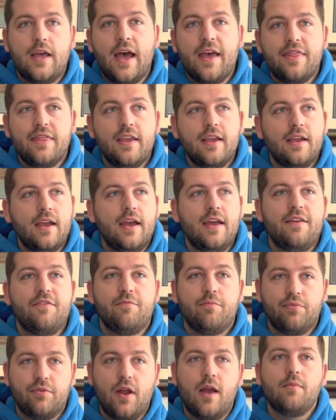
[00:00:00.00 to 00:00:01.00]
I think I
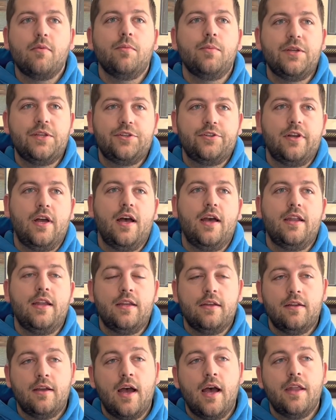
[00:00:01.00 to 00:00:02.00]
have probably shot
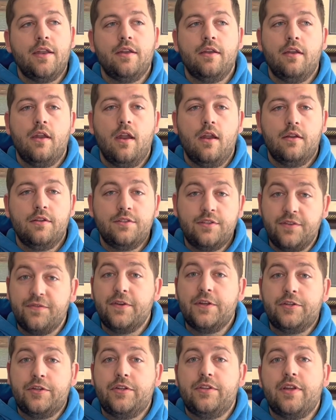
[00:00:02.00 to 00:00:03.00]
and gotten
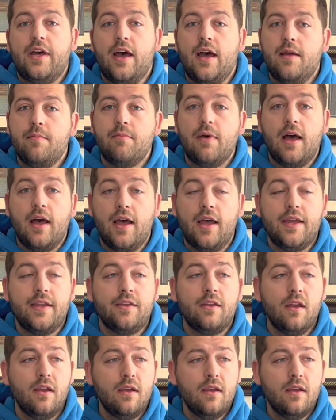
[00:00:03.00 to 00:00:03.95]
sufficient time behind